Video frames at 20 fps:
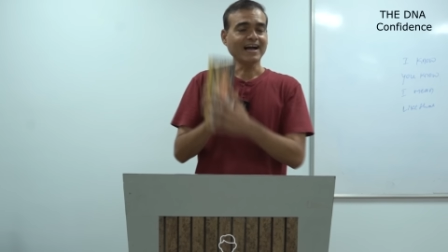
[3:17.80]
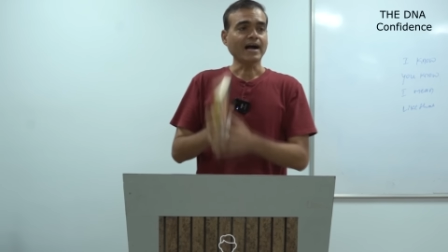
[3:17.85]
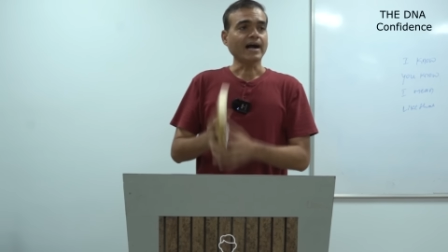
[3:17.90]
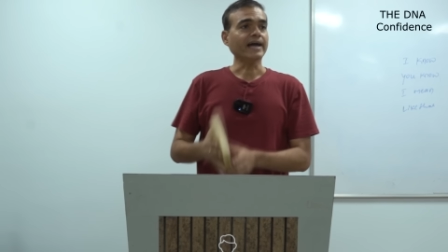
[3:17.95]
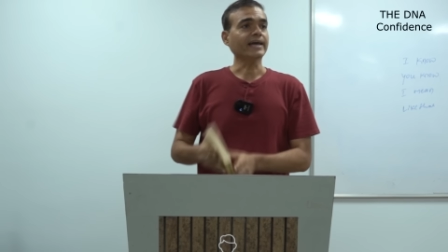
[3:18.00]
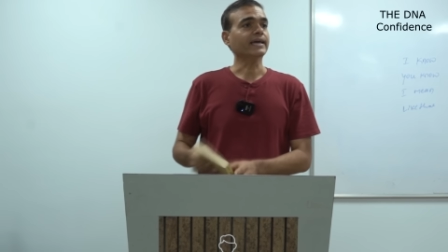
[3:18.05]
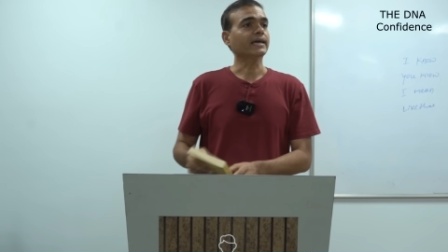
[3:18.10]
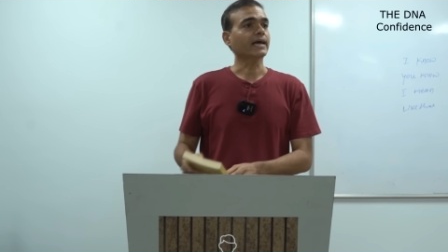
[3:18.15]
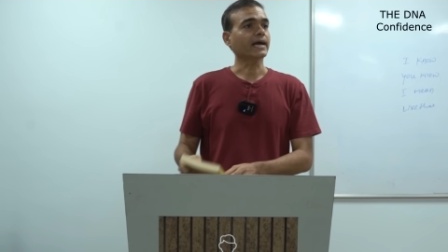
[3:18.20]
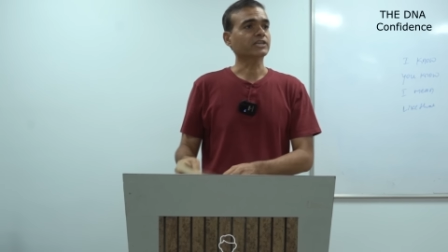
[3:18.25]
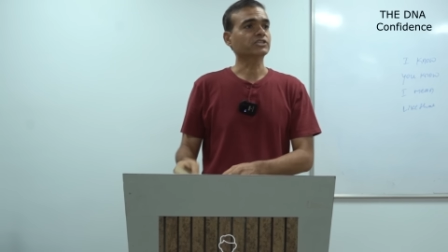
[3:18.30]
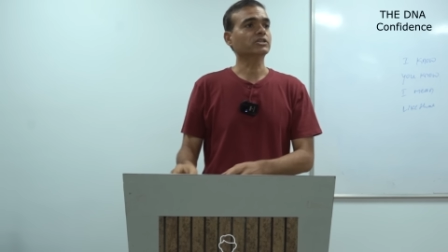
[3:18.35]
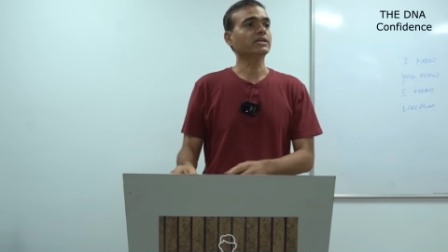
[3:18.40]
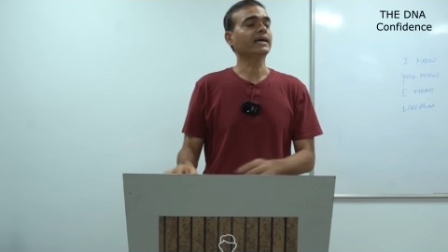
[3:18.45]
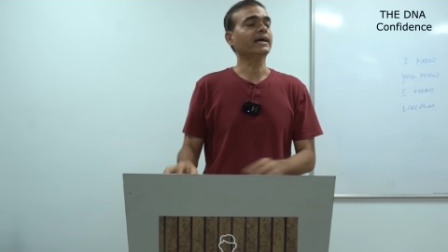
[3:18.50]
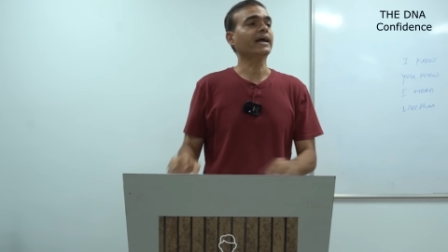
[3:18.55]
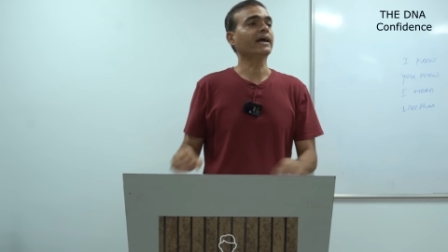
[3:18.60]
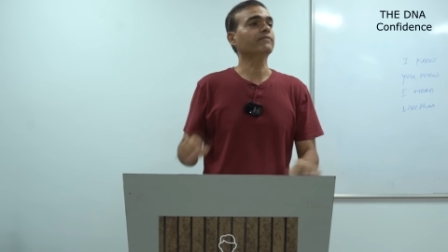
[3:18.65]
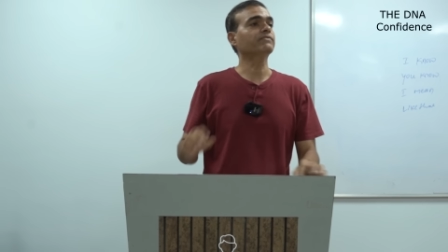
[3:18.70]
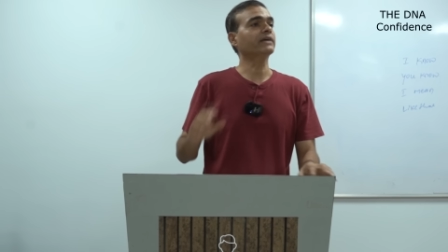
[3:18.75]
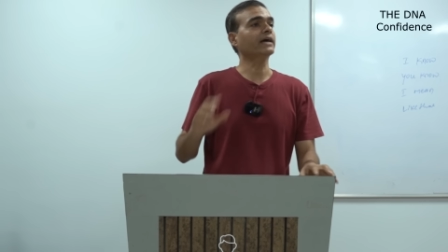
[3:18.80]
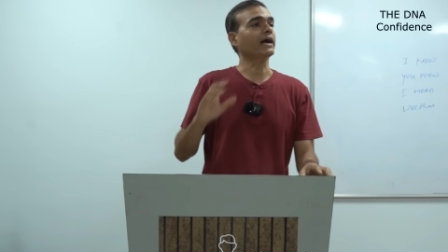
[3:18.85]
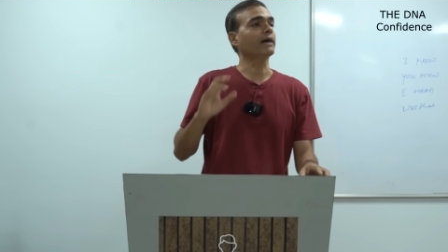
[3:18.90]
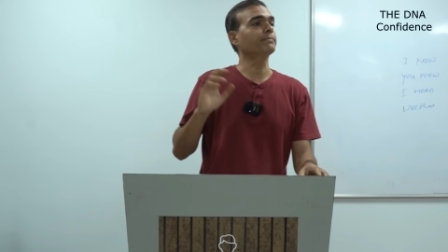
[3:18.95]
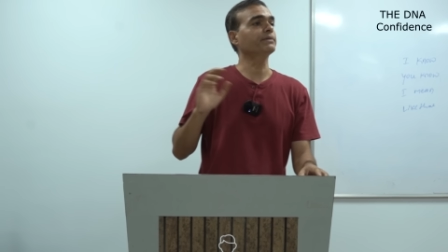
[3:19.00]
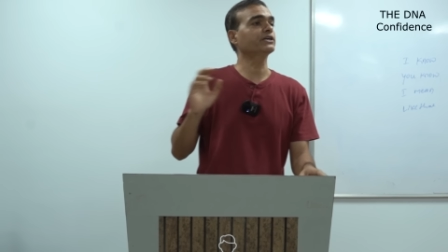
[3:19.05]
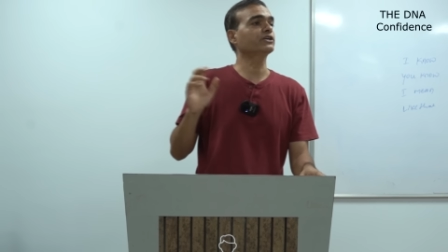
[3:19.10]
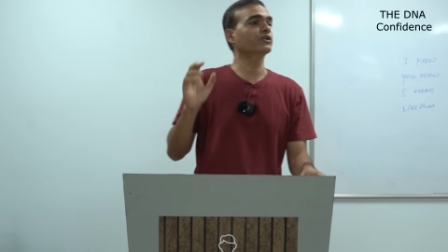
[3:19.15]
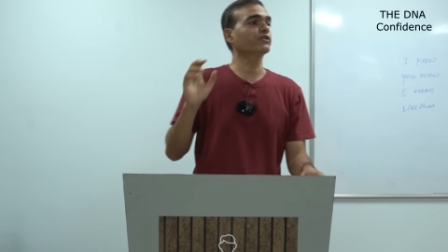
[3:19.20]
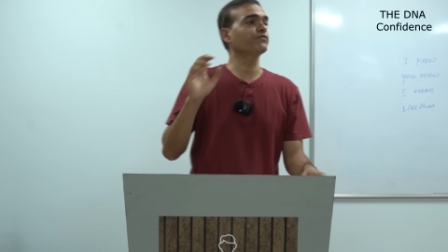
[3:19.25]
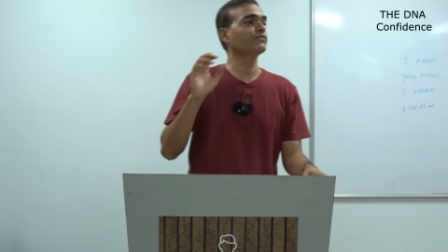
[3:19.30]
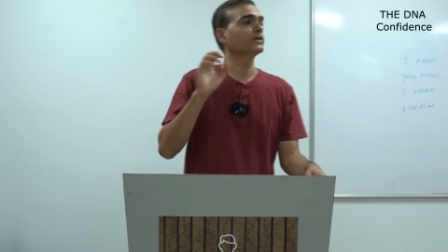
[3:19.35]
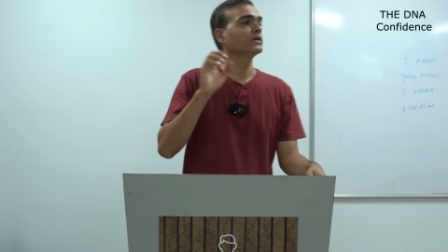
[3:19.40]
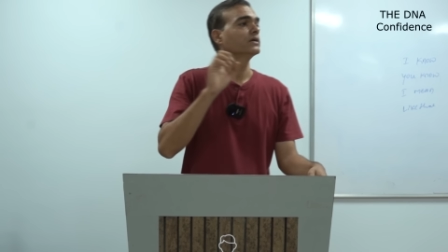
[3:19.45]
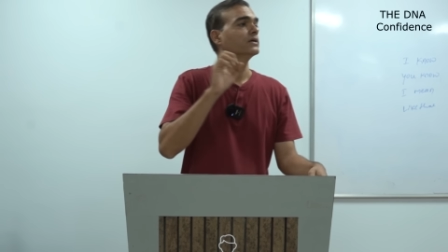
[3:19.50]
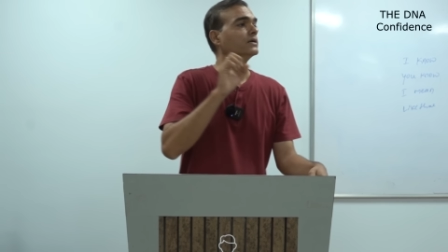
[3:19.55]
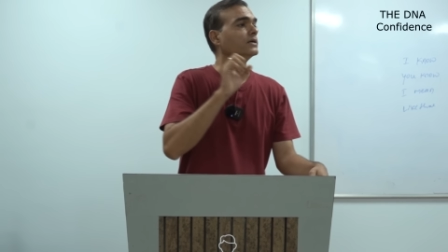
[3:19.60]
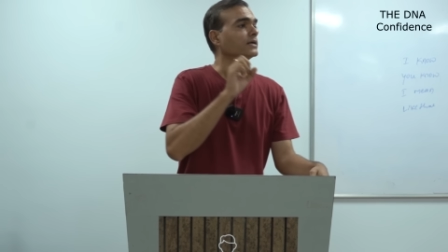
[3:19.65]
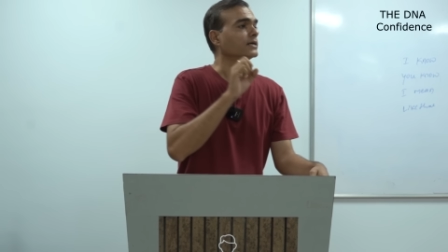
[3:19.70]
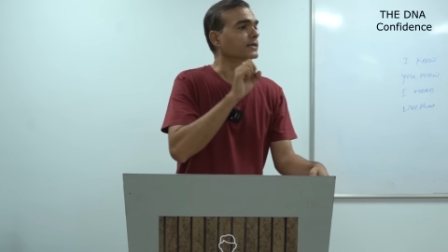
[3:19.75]
I actually I have the habit of
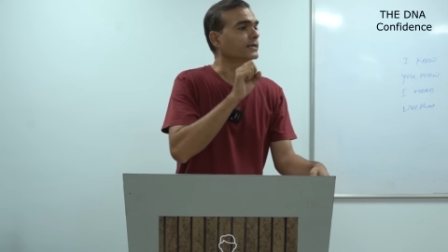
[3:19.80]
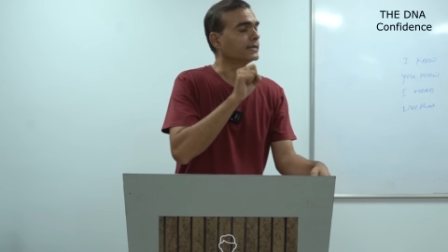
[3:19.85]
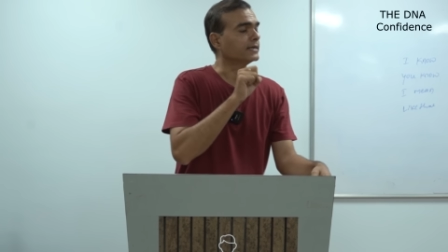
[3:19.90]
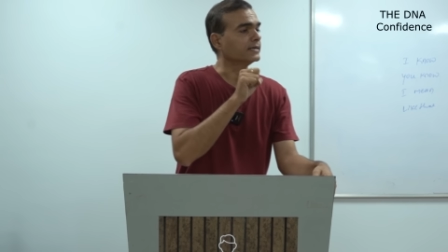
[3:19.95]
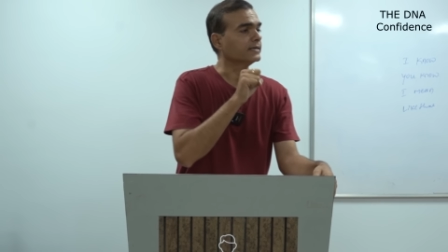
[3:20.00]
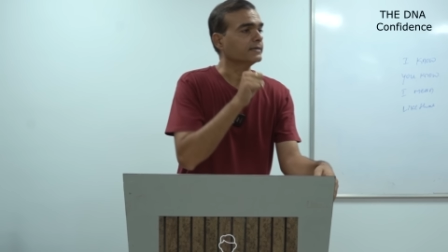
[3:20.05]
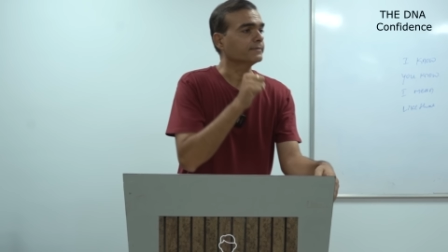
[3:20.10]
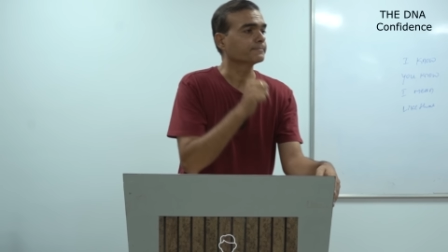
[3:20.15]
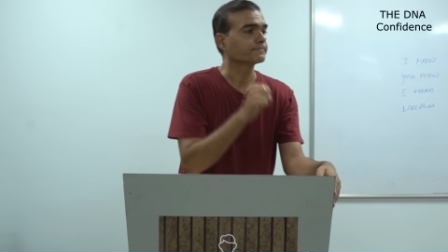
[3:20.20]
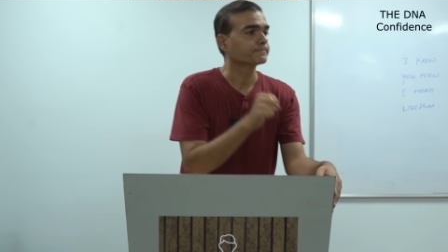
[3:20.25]
uh,